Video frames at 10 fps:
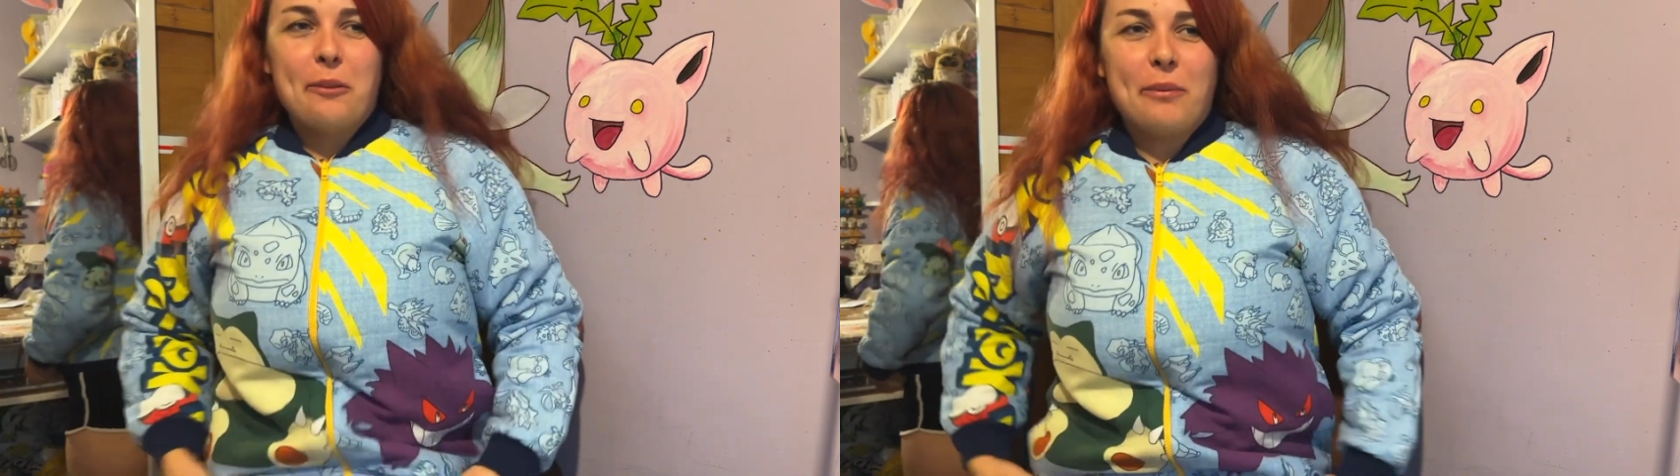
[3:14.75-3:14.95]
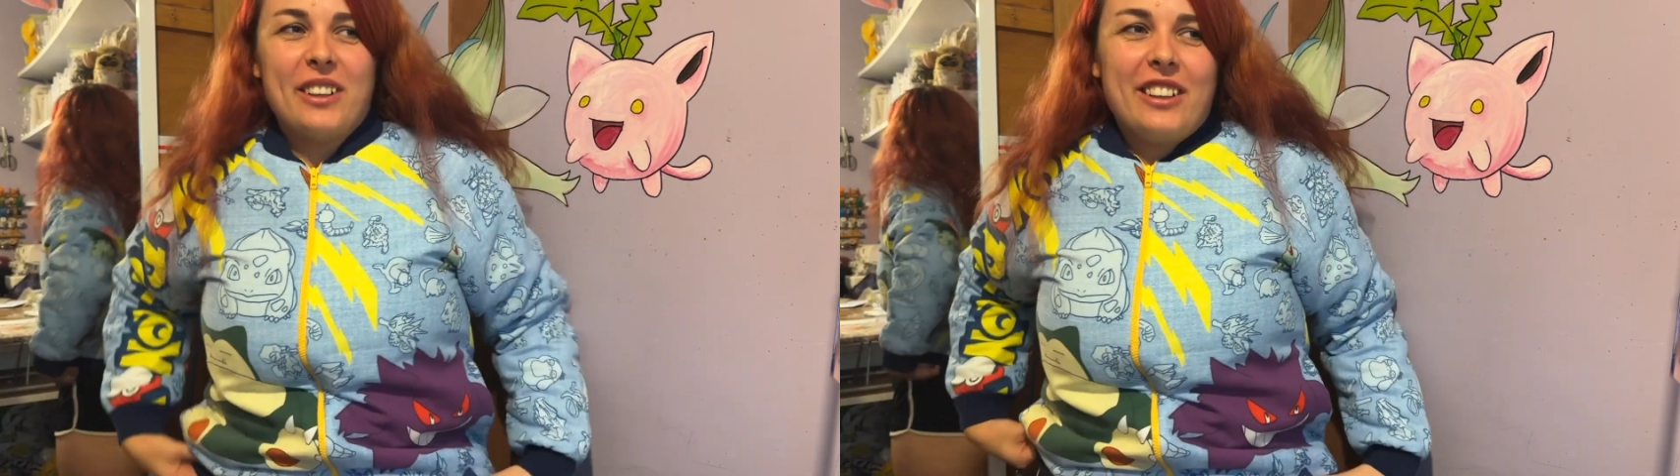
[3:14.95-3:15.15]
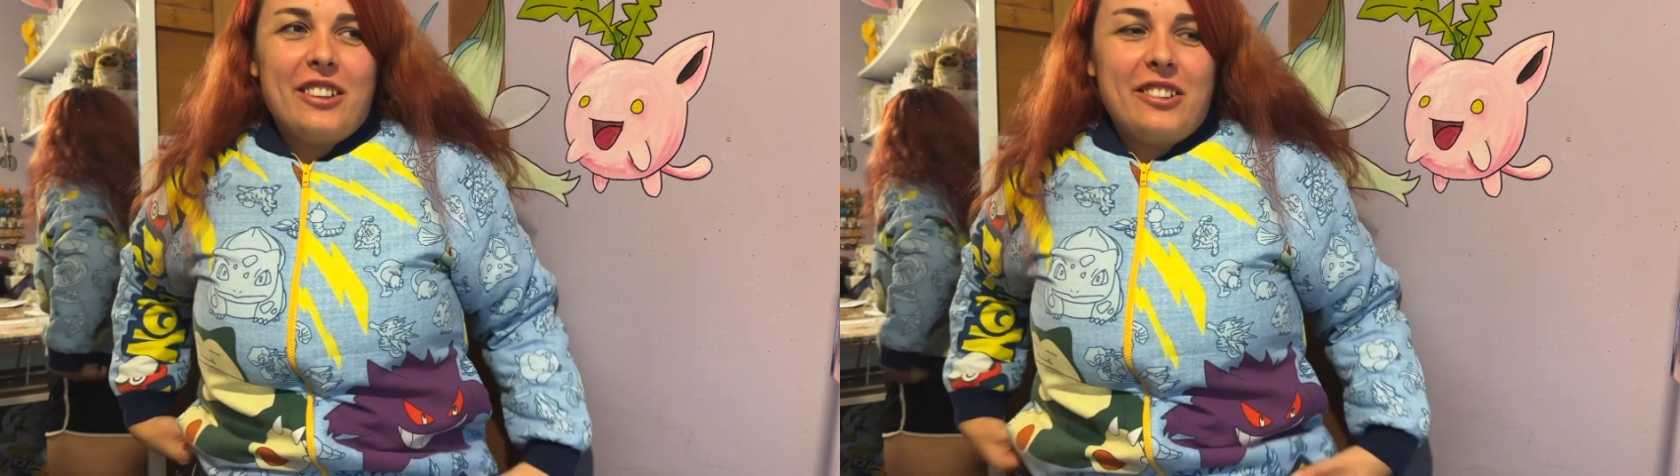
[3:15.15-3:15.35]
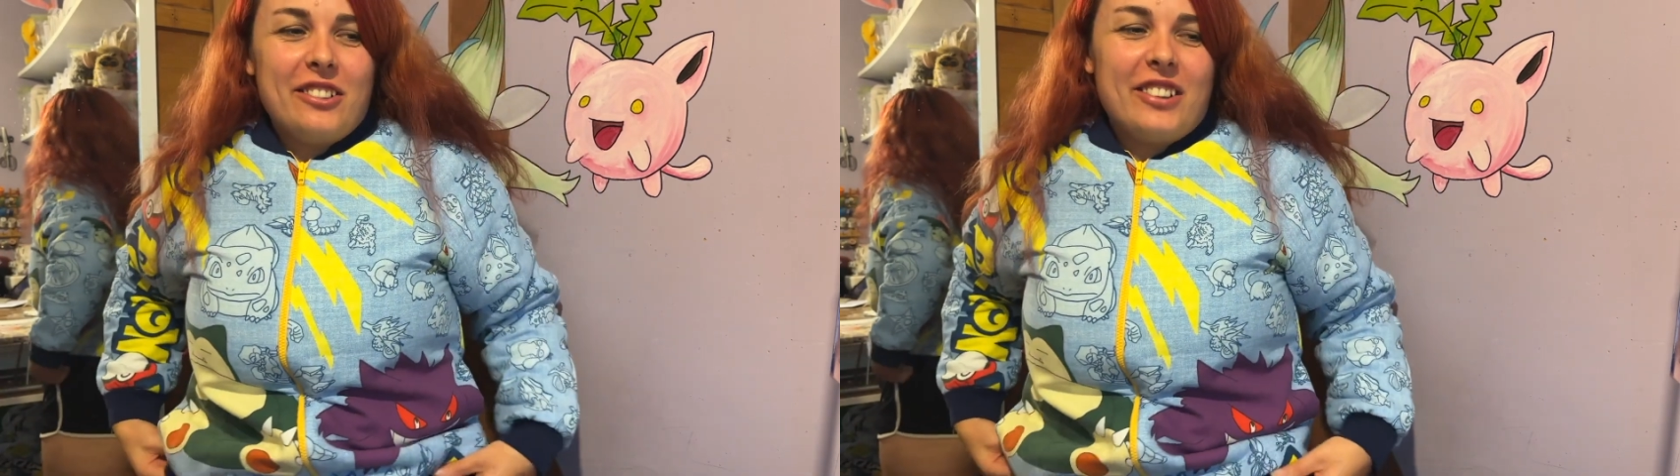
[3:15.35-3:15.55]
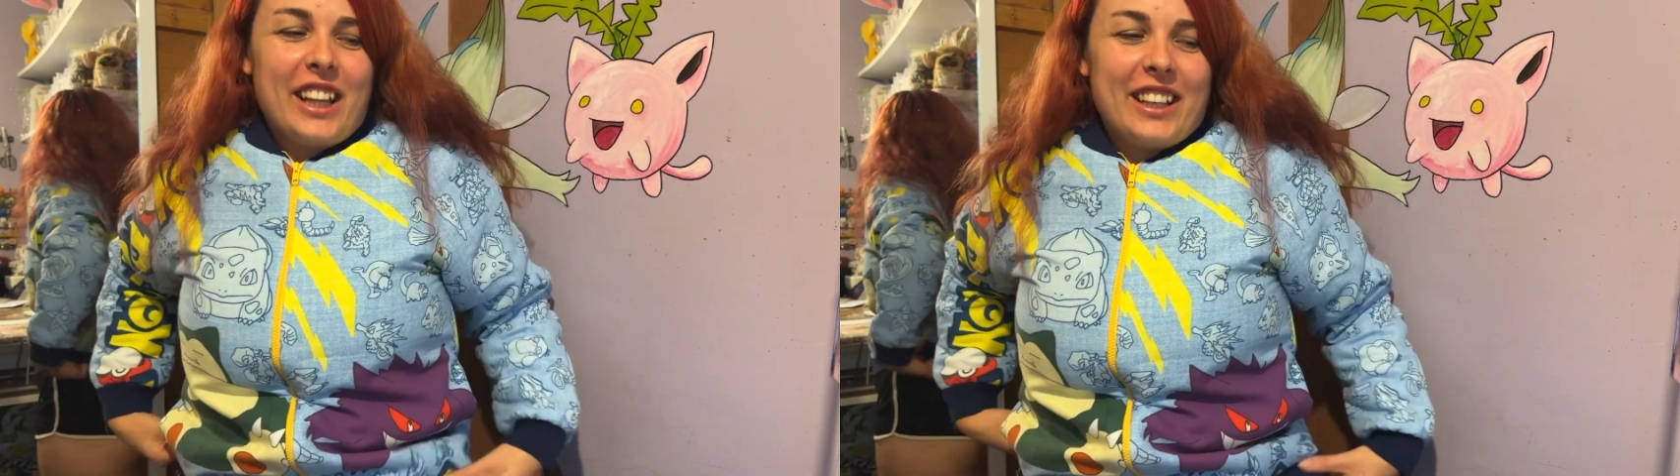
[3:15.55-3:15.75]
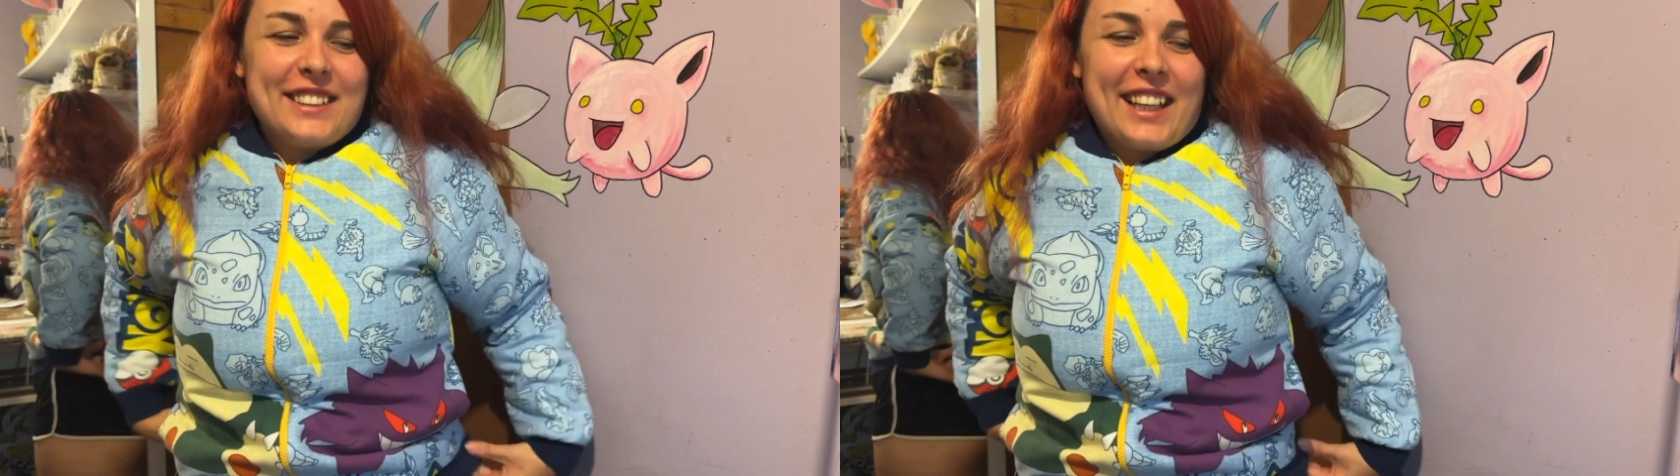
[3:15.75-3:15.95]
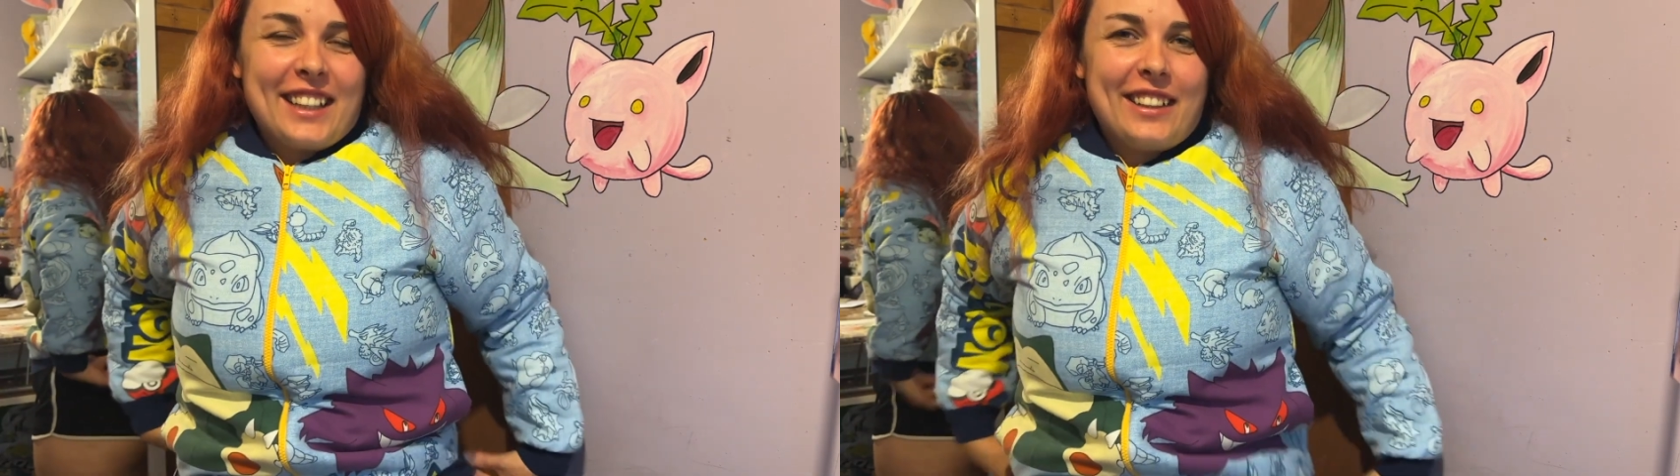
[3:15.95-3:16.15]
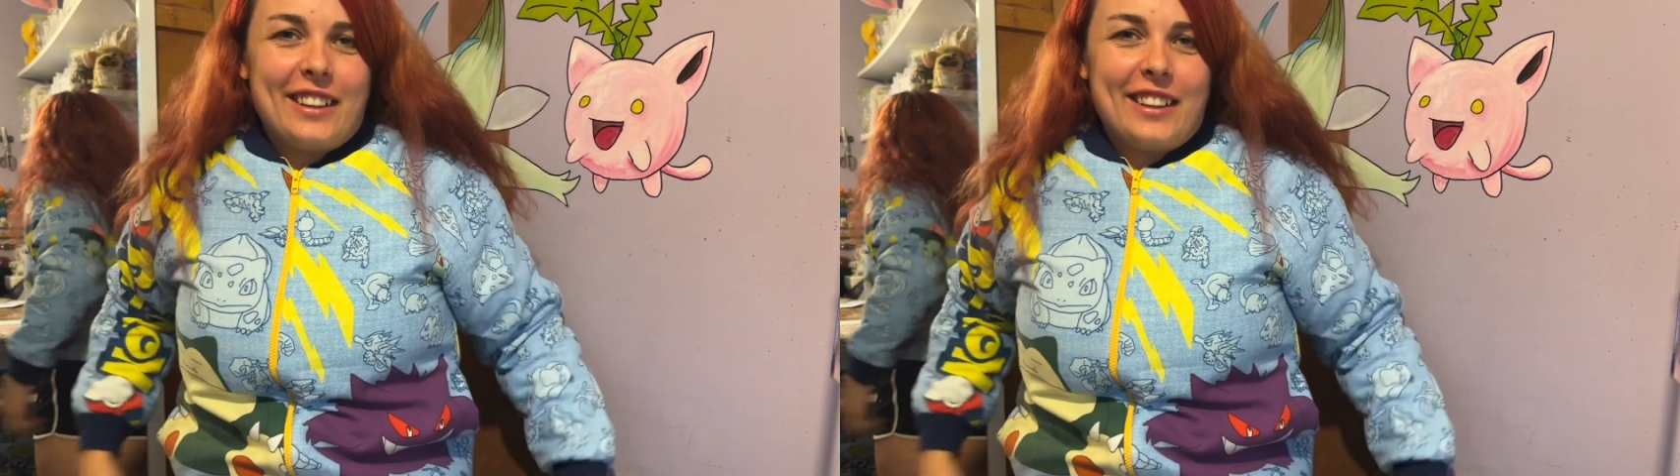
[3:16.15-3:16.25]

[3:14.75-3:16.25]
but you do that exactly